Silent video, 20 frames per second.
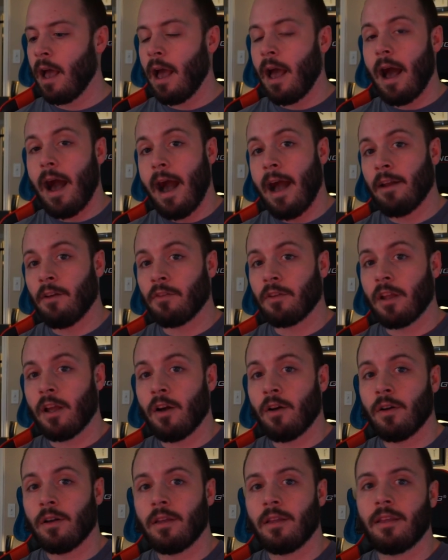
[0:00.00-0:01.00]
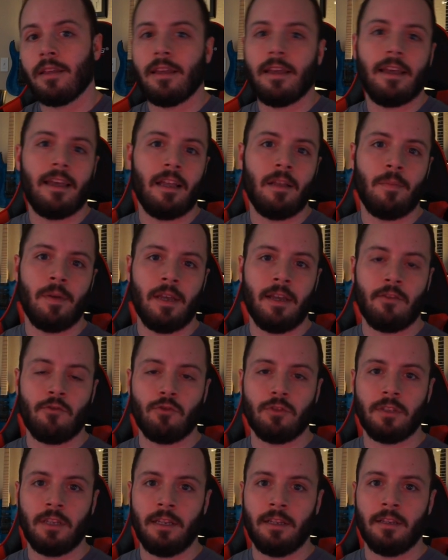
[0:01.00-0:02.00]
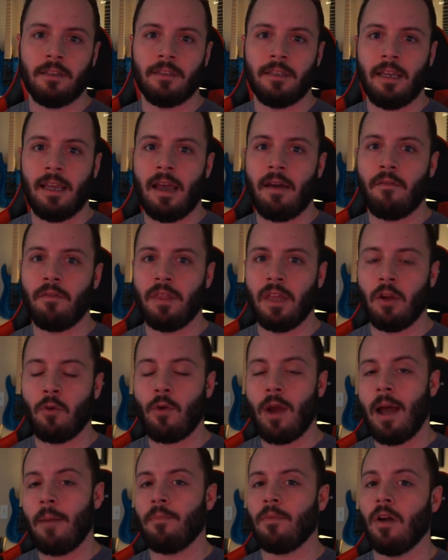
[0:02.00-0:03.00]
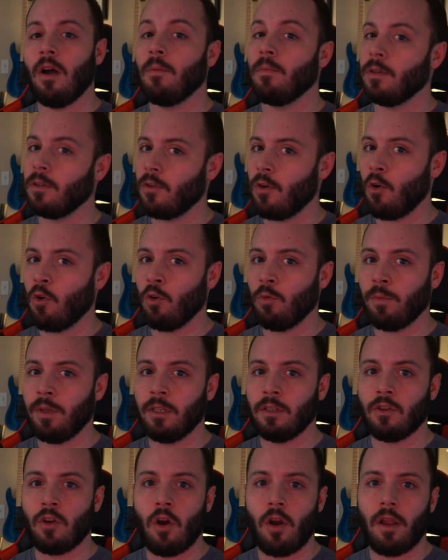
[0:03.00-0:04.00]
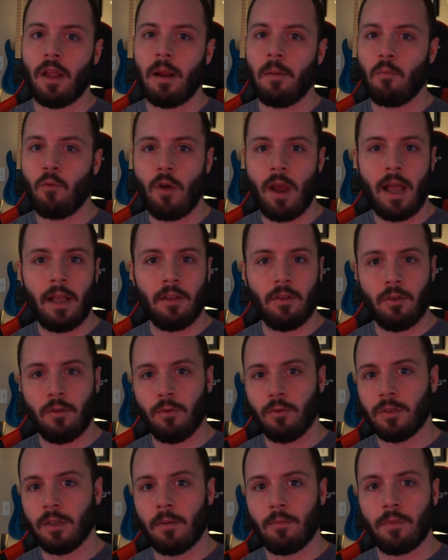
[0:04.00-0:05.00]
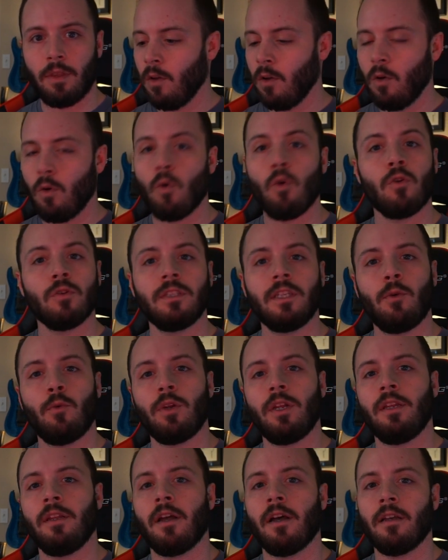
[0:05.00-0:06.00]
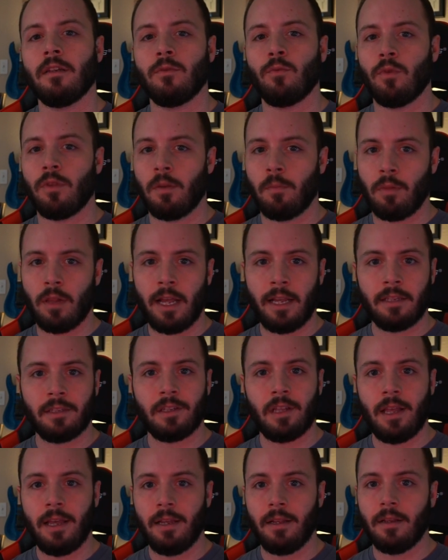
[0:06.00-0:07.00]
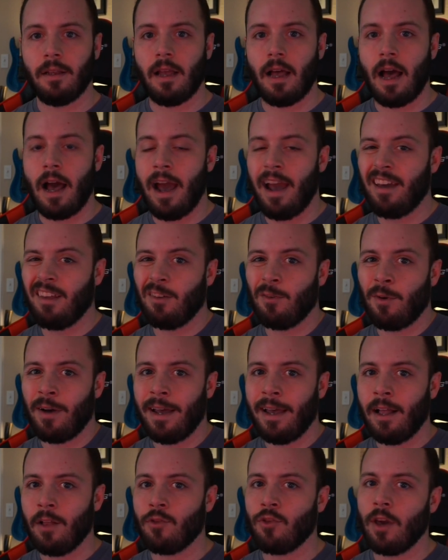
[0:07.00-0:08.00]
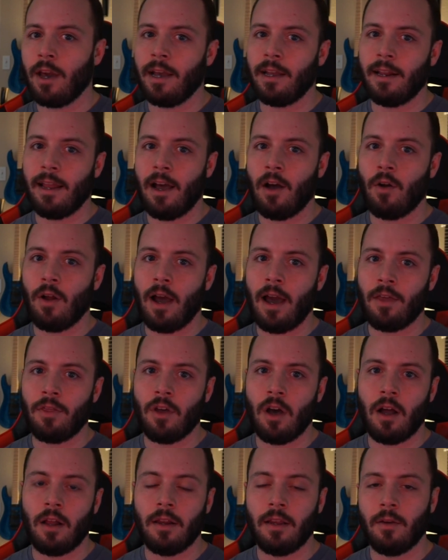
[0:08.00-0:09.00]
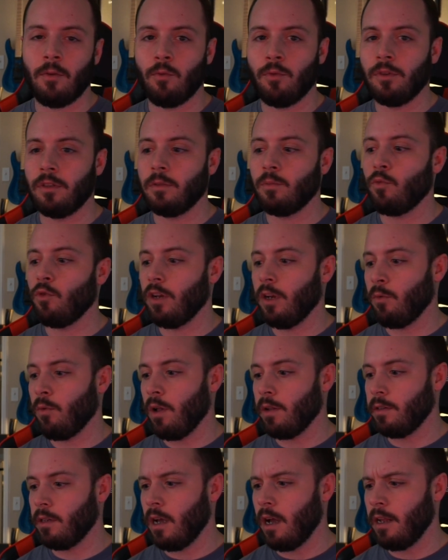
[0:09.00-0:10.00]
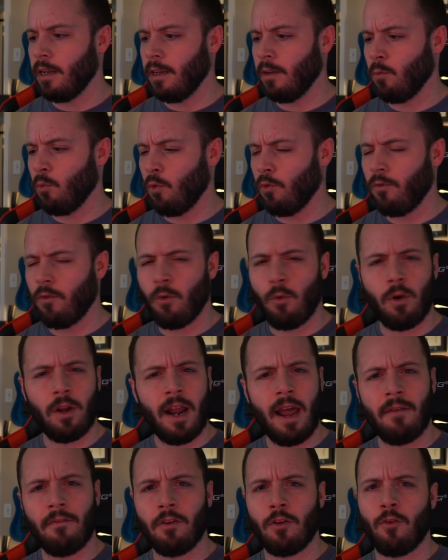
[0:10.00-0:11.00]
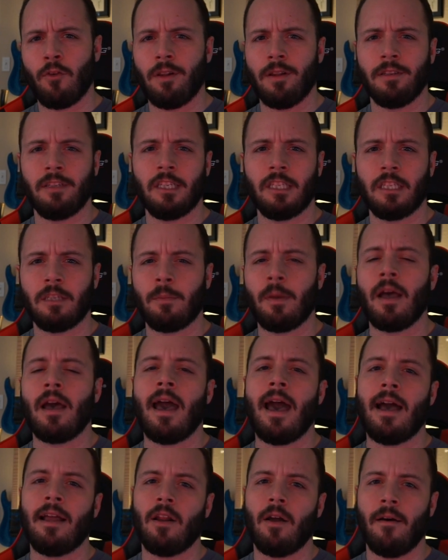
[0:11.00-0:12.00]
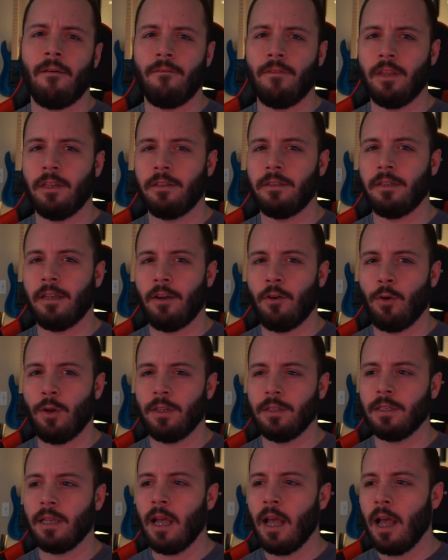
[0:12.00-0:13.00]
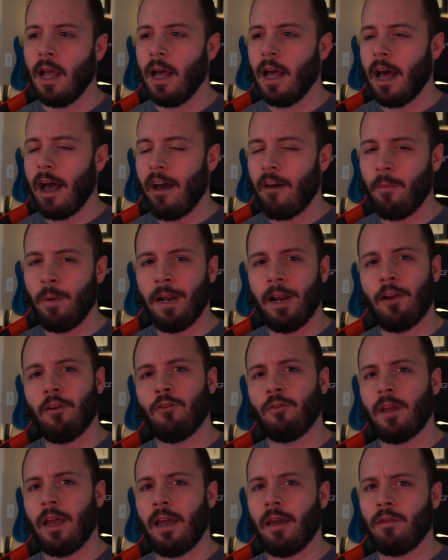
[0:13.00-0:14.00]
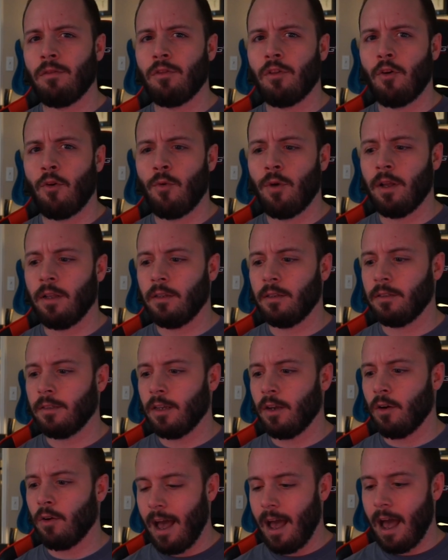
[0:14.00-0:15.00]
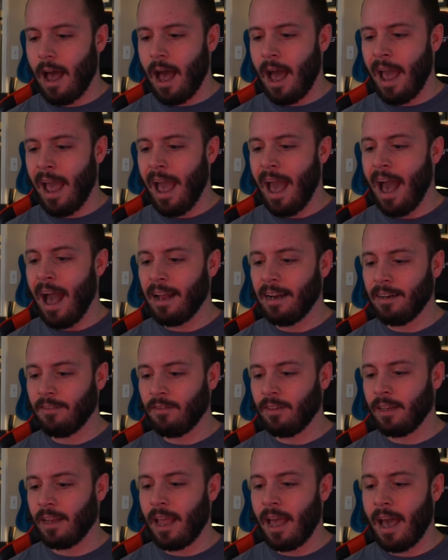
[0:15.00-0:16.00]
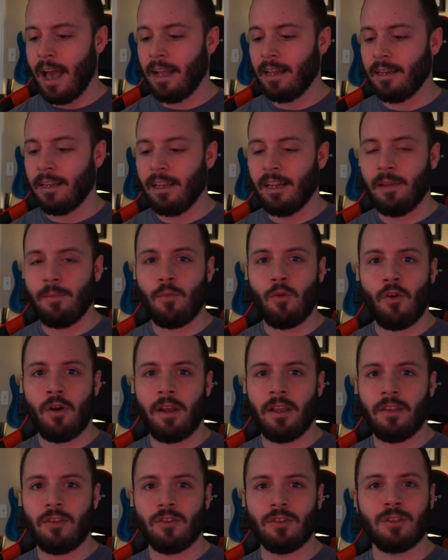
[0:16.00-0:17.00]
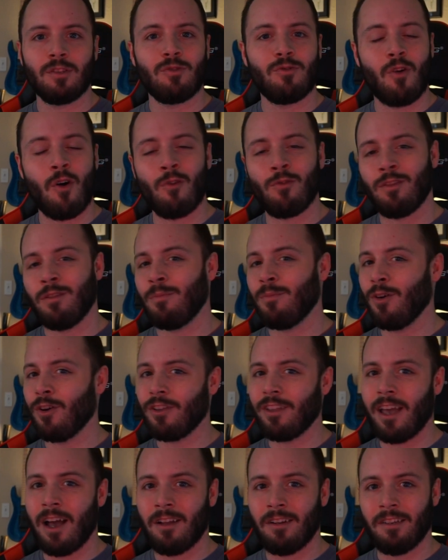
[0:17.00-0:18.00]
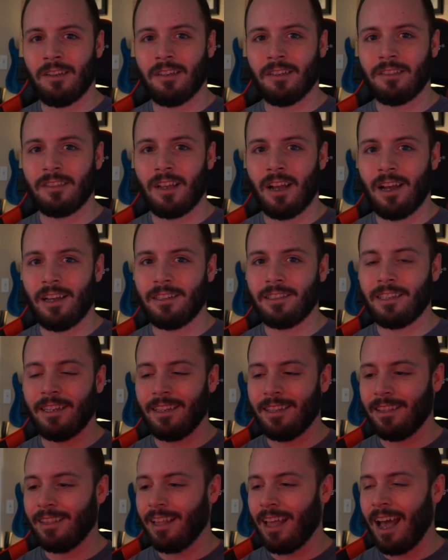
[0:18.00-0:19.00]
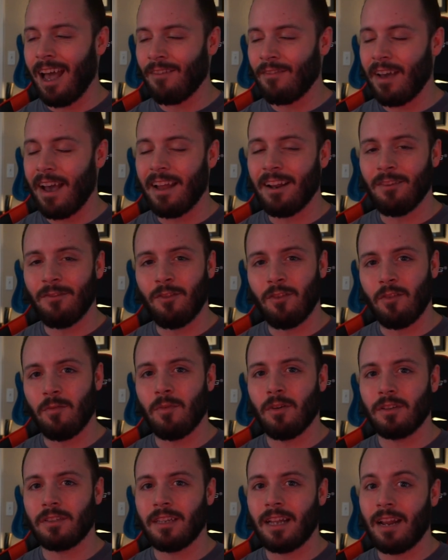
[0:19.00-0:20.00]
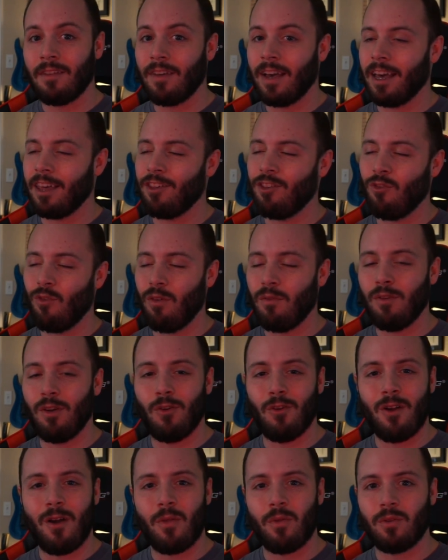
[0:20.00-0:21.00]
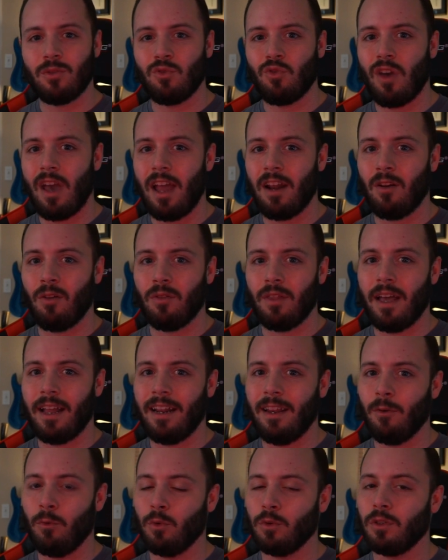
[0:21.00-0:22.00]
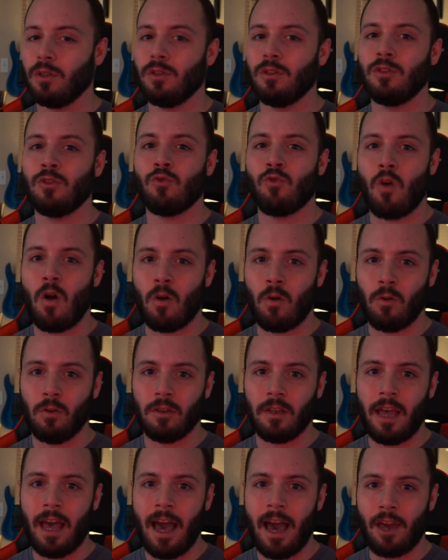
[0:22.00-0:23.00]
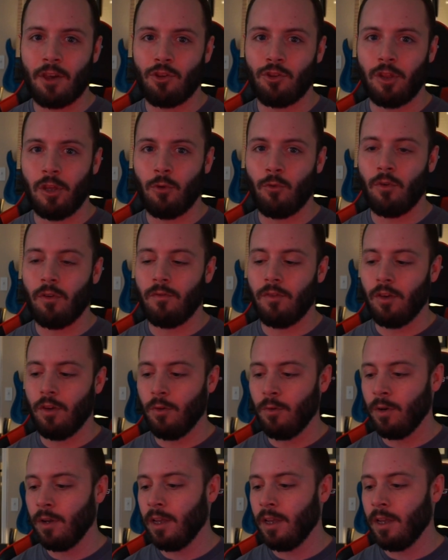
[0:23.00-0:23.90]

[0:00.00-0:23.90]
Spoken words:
I don't know. It'd be interesting to see everything wrapped up and Turtle Me start a brand new something, or see what he does with a blank slate. Either way, I'll check it out. I thought it was pretty well done, and for whatever criticism I had of this series, I've been entertained through it, so I haven't at any point just thrown the book down in disgust, and I've had a few books that I've actually reviewed on this channel that it was a struggle to actually review.